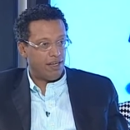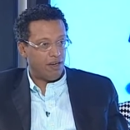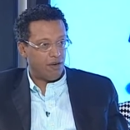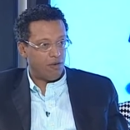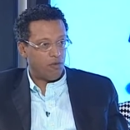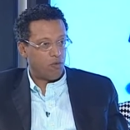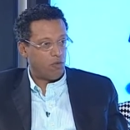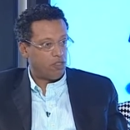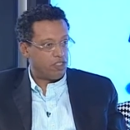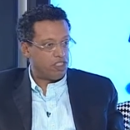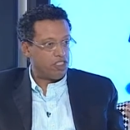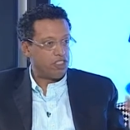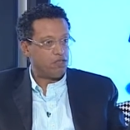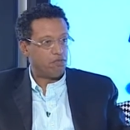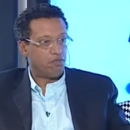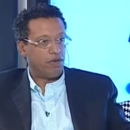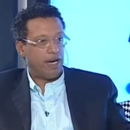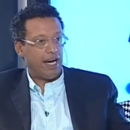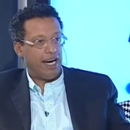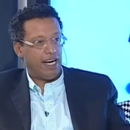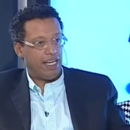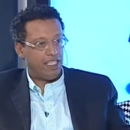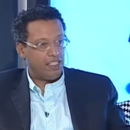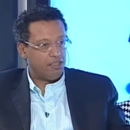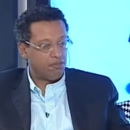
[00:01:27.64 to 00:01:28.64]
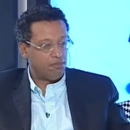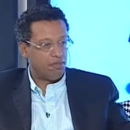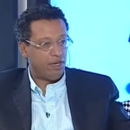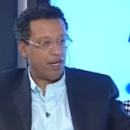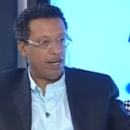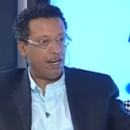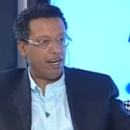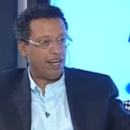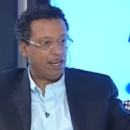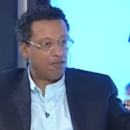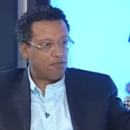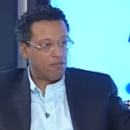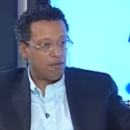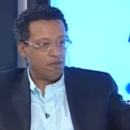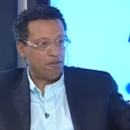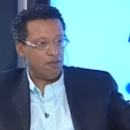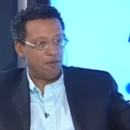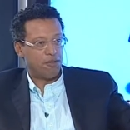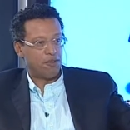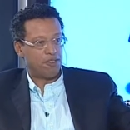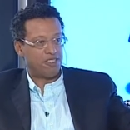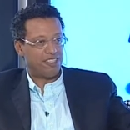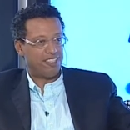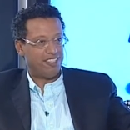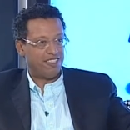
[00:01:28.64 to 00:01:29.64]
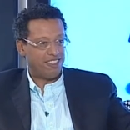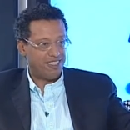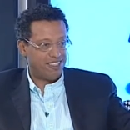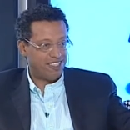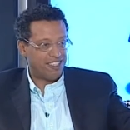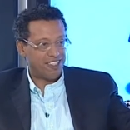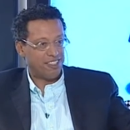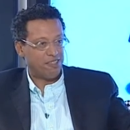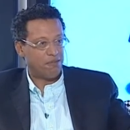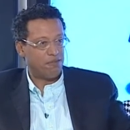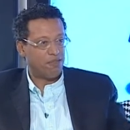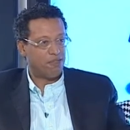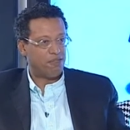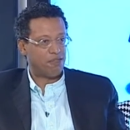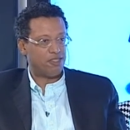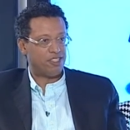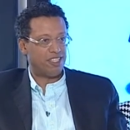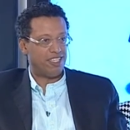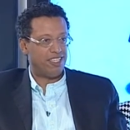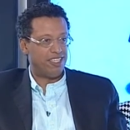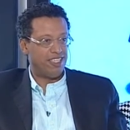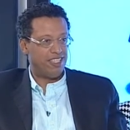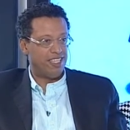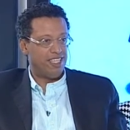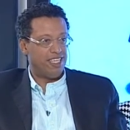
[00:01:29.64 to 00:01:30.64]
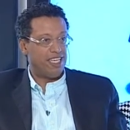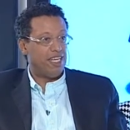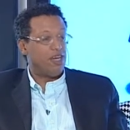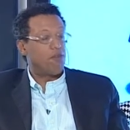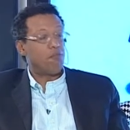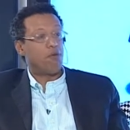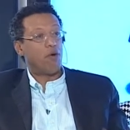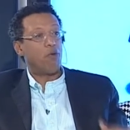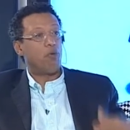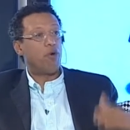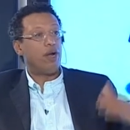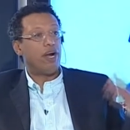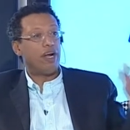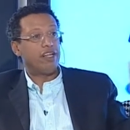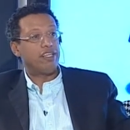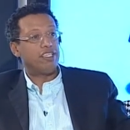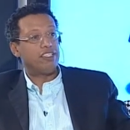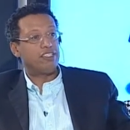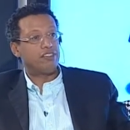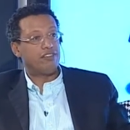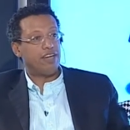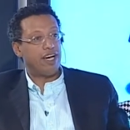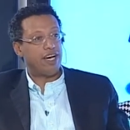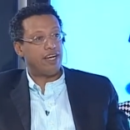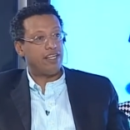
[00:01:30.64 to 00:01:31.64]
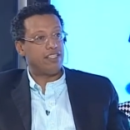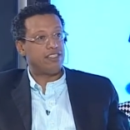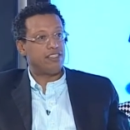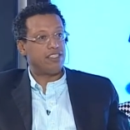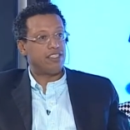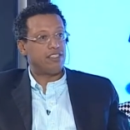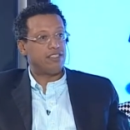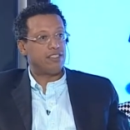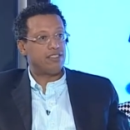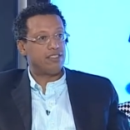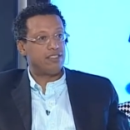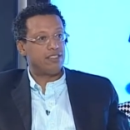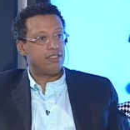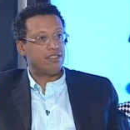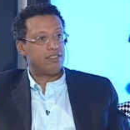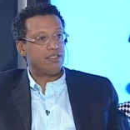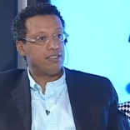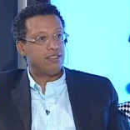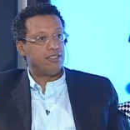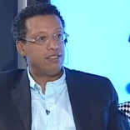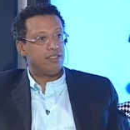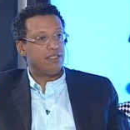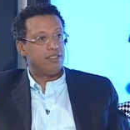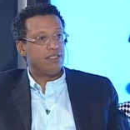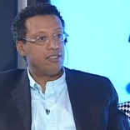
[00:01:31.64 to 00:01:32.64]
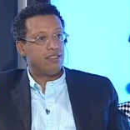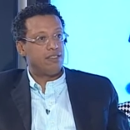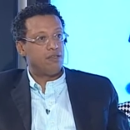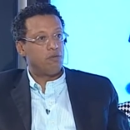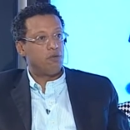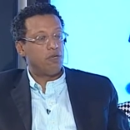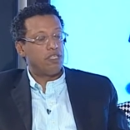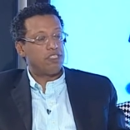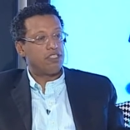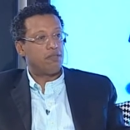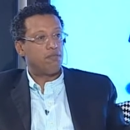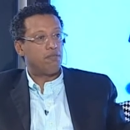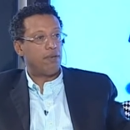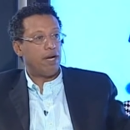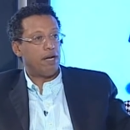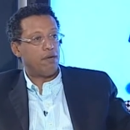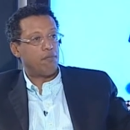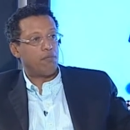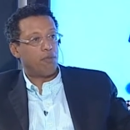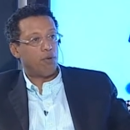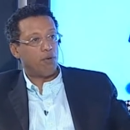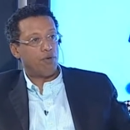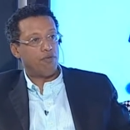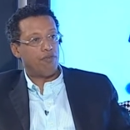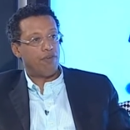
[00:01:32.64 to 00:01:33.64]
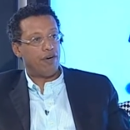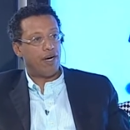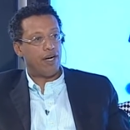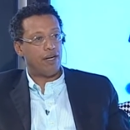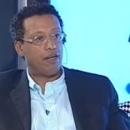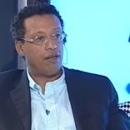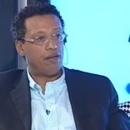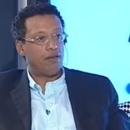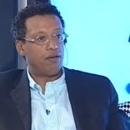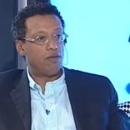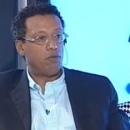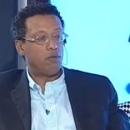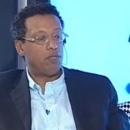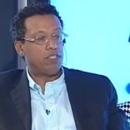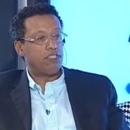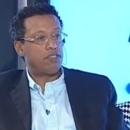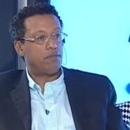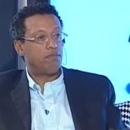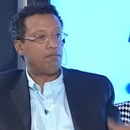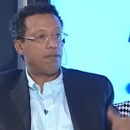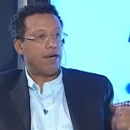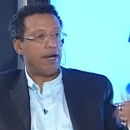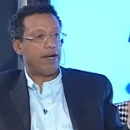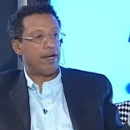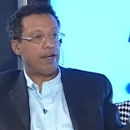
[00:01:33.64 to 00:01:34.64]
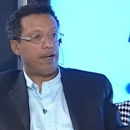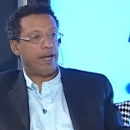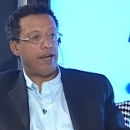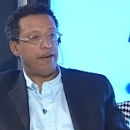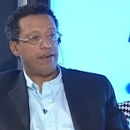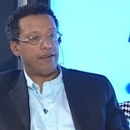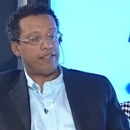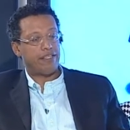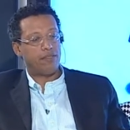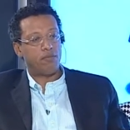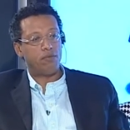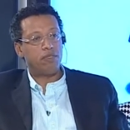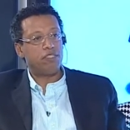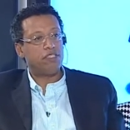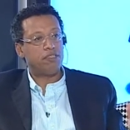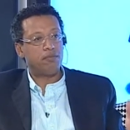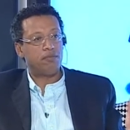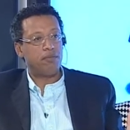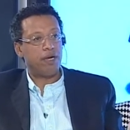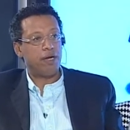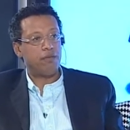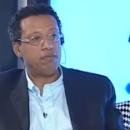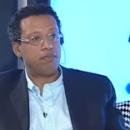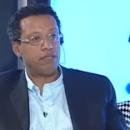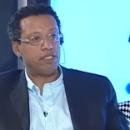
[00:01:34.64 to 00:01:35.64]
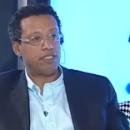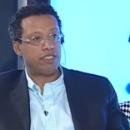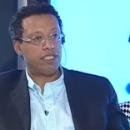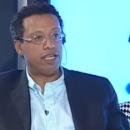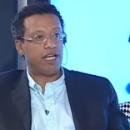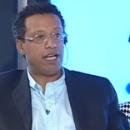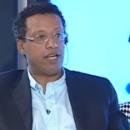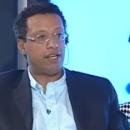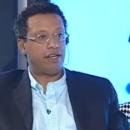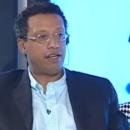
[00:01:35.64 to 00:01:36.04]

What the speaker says: which is price, product, promotion, or distribution. But where are the strategies? Where's the brand profile? Where's the brand character? Where's the brand personality?